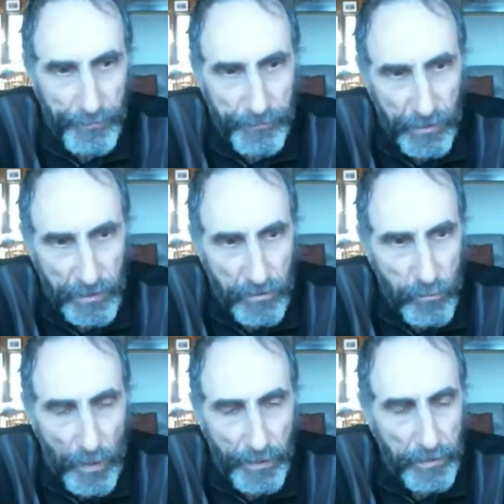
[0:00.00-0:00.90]
between
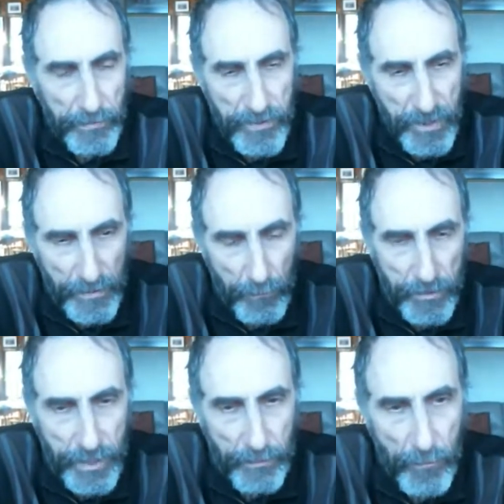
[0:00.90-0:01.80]
15 and 20 of them
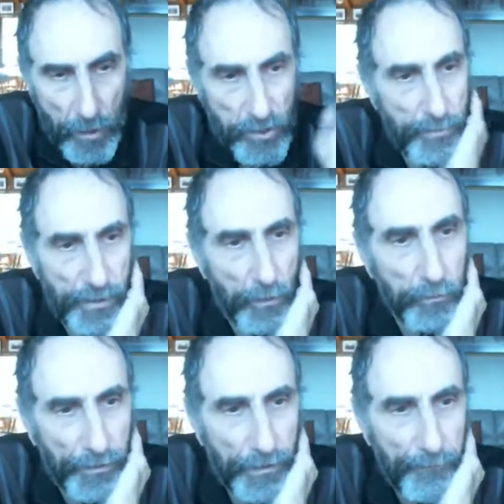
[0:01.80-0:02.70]
said they would take
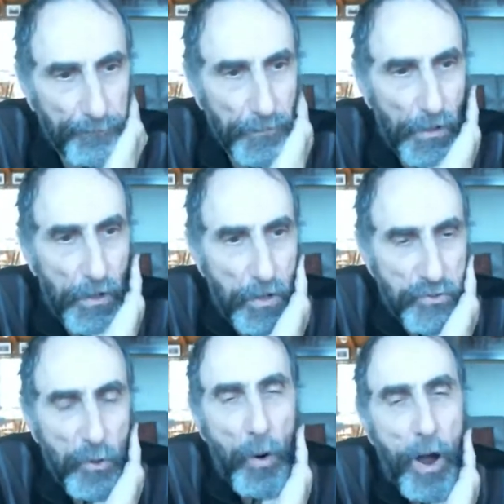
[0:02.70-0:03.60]
box b only
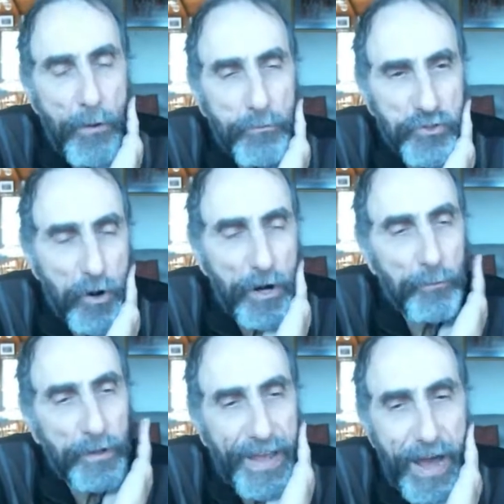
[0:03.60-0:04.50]
so i
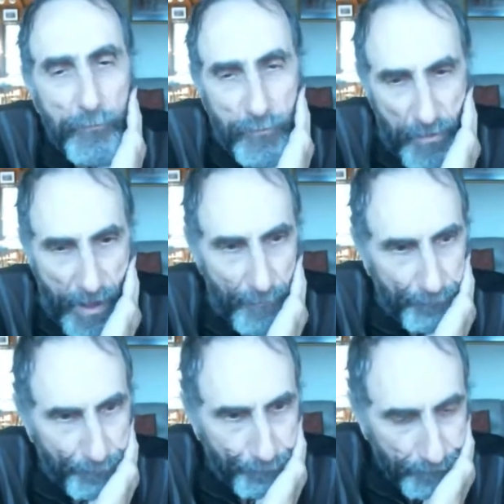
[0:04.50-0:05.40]
was trying to account
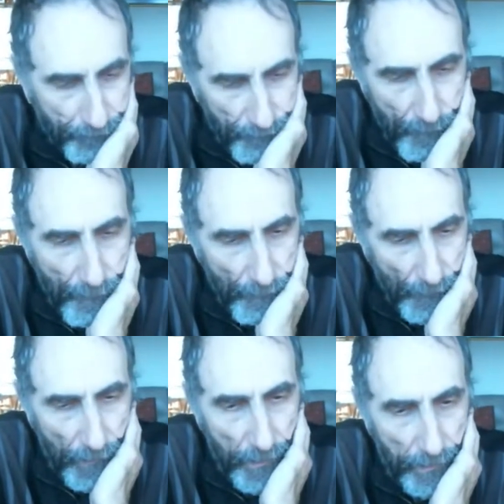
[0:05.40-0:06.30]
for that
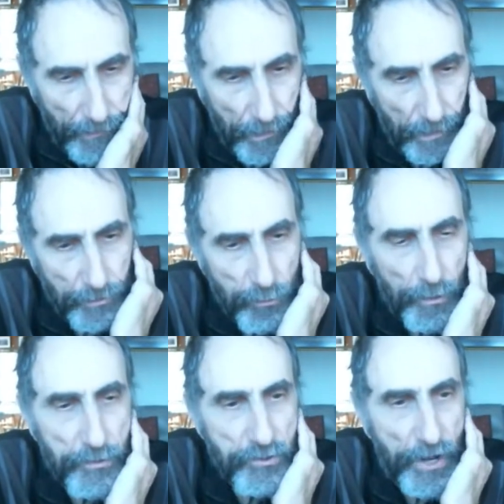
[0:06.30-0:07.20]
and
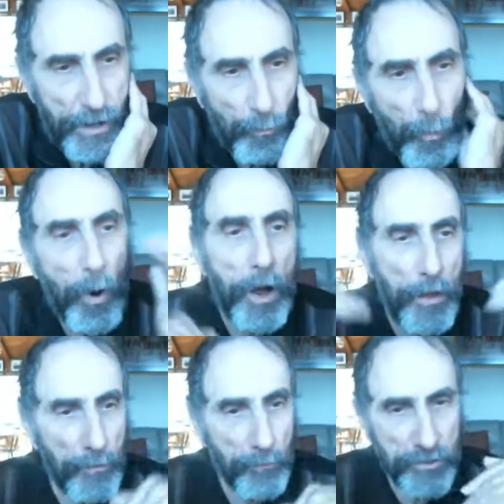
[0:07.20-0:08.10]
uh, to
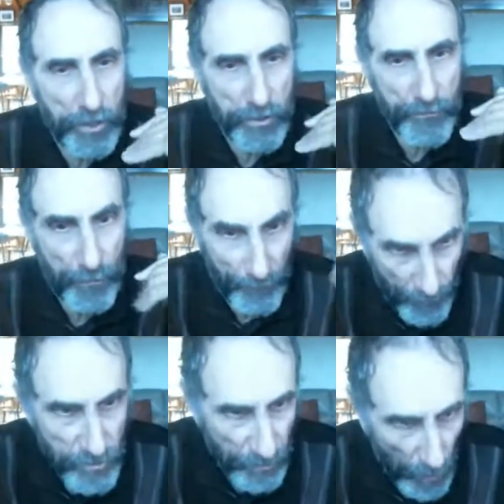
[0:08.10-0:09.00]
understand why there was
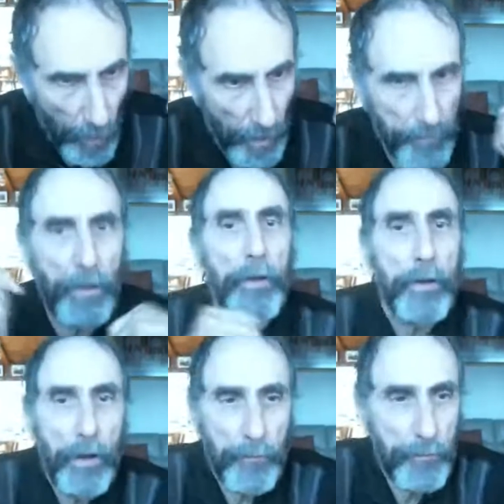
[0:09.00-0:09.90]
such for the first
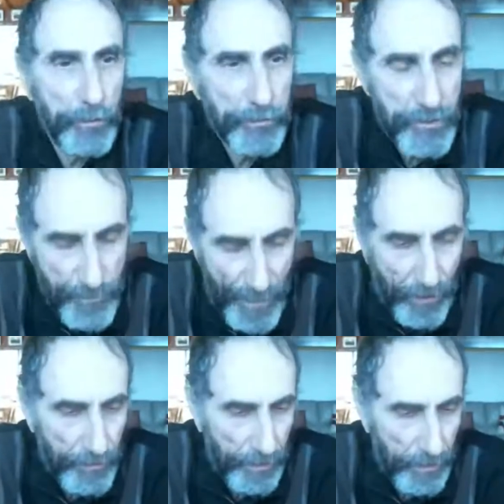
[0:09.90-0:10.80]
time a real
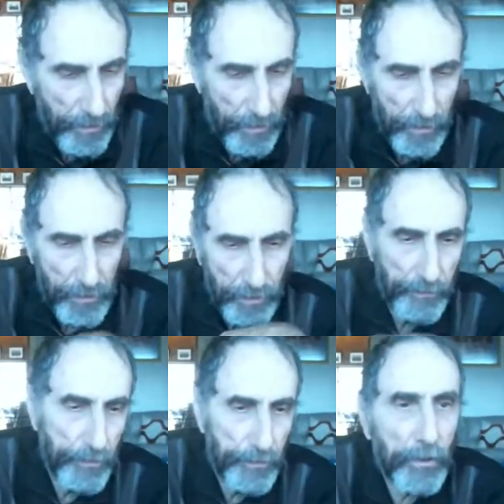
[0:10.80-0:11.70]
disparity
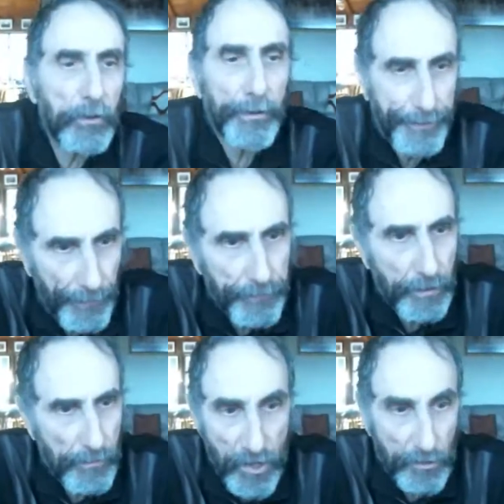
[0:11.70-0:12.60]
in the
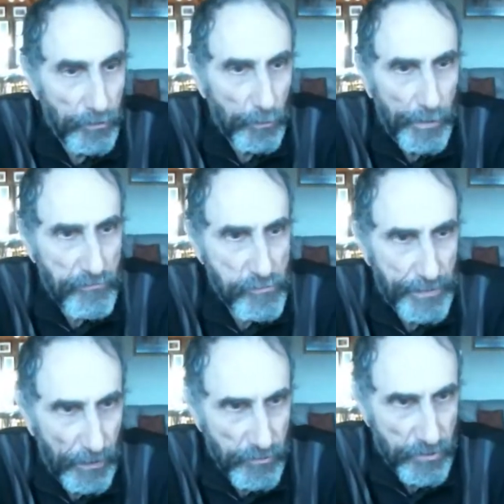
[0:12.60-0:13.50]
declared outcomes i don't
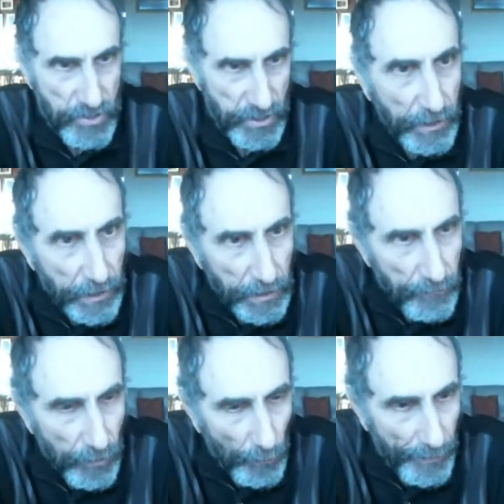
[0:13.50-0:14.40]
know what everyone else was
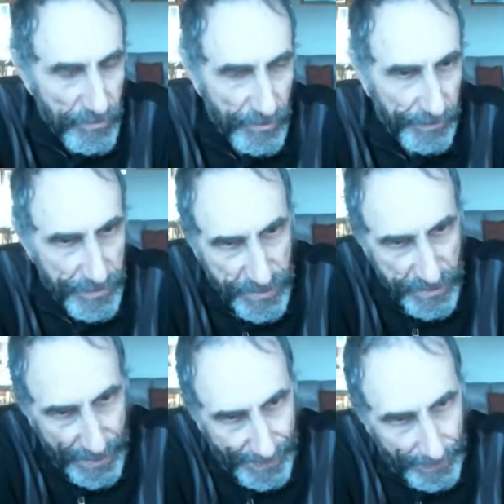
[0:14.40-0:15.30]
thinking of doing because
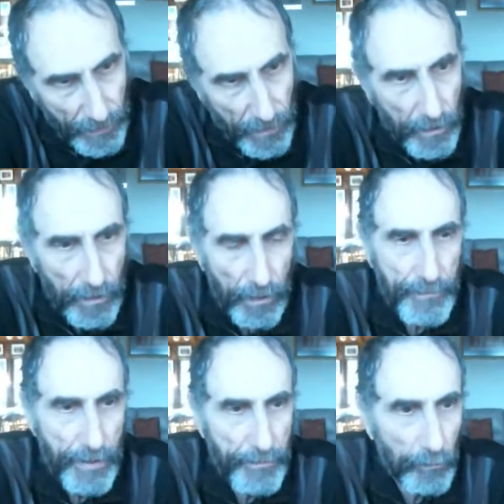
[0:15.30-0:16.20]
they didn't say
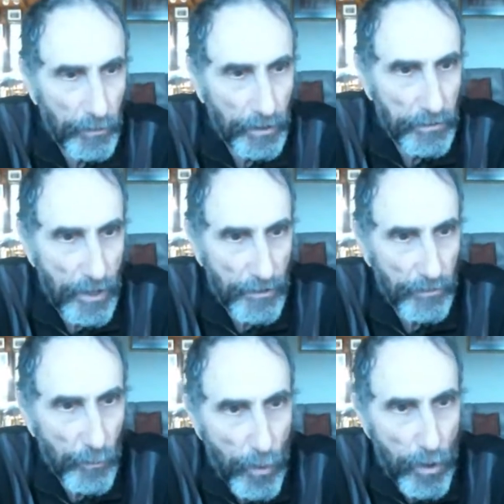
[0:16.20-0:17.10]
and maybe it would
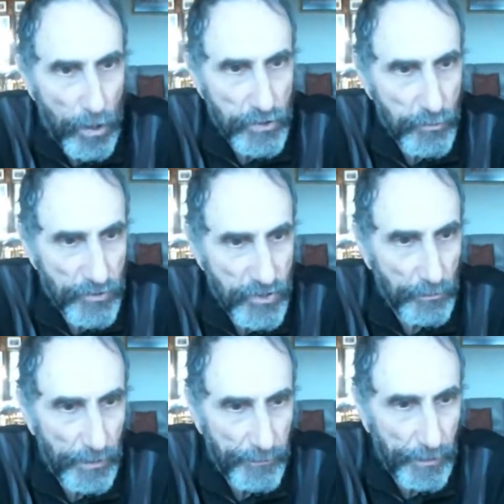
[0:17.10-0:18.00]
have come out of the
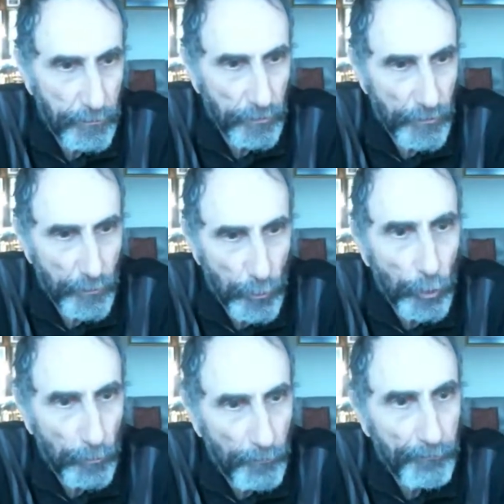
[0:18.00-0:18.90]
wash with so many
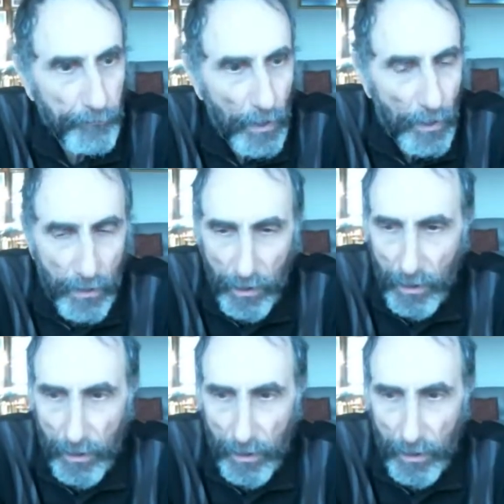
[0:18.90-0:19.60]
people in the room